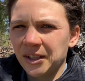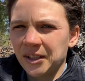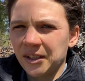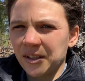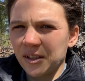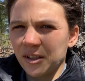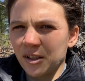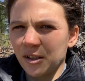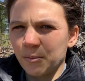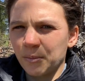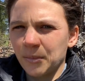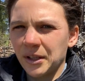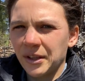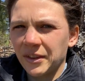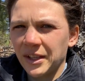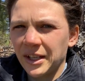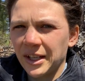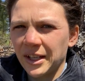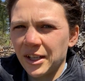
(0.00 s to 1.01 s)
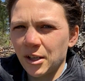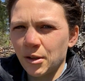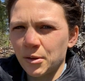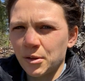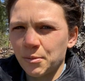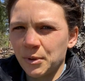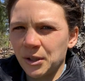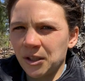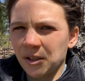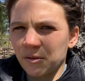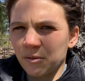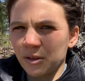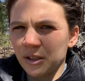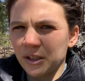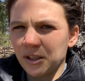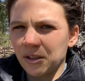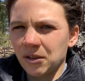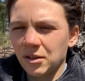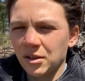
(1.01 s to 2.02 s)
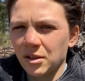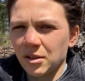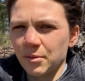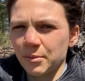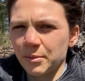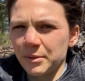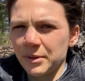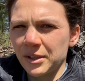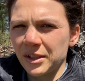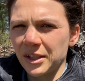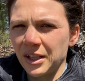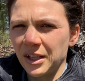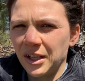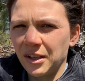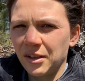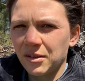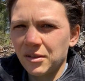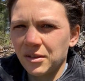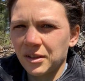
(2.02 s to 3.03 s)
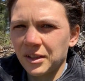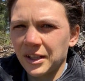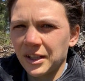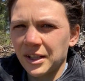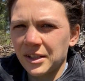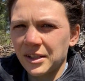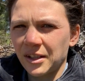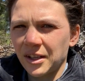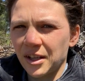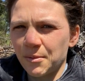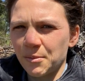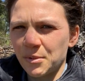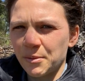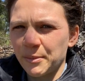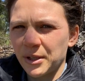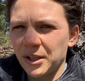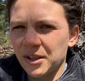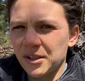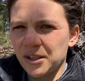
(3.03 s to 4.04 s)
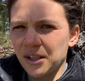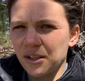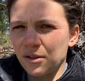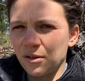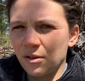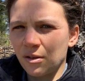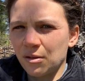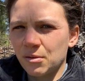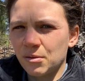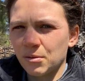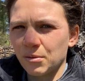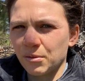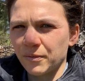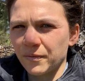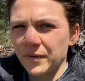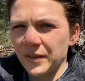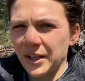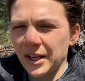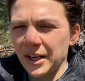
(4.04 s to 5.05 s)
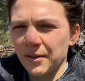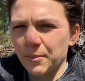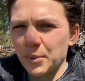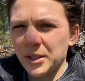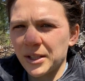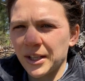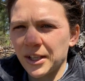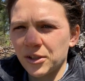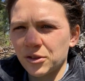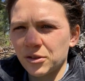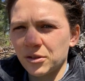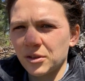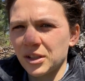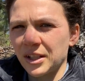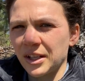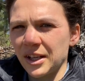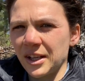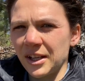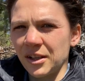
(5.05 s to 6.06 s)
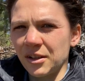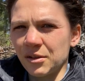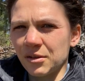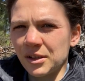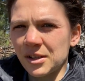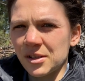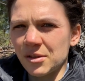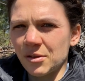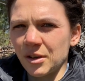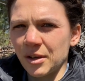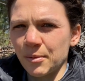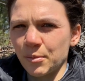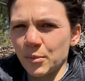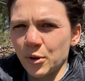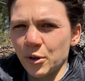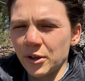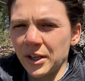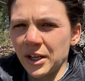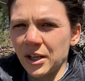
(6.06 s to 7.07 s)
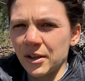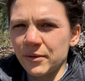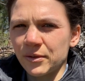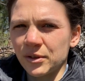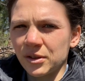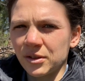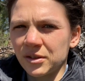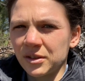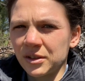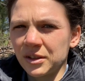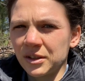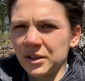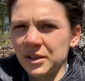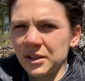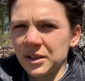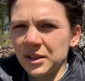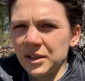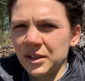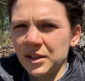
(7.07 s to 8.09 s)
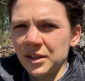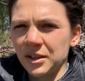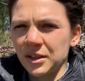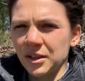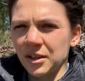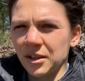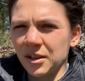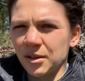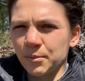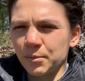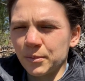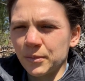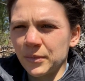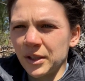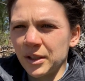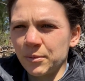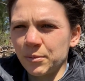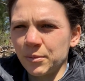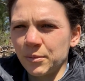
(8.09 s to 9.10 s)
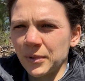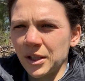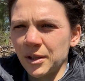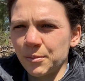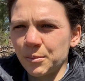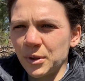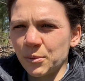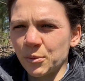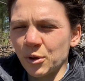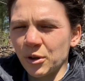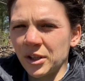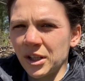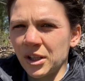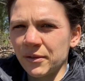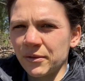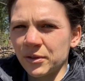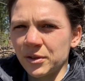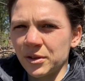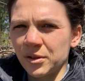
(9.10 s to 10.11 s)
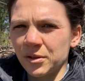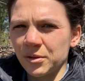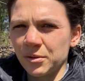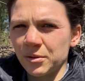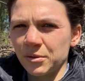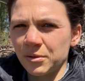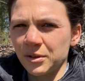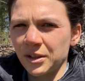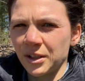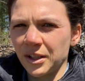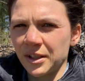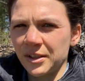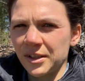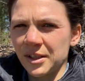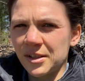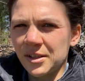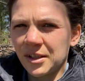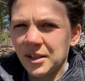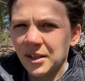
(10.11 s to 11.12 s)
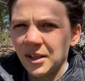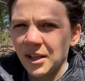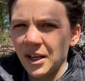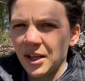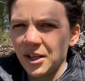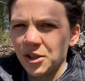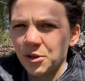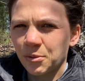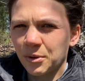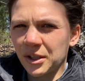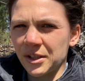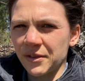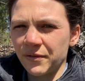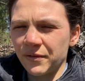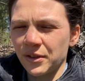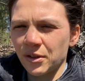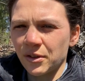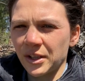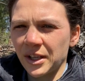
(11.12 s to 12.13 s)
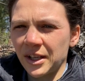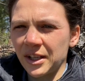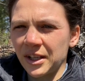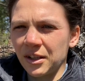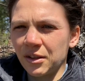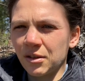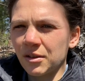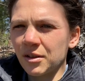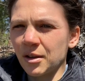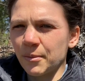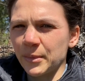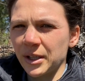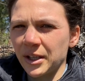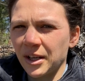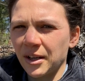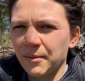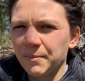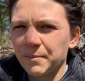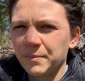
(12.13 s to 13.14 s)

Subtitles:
And that helps me to really curb the anger a lot of times, because I know that I have potential to get angry, so I'm more careful. And be more careful to disengage when I feel that anger coming up.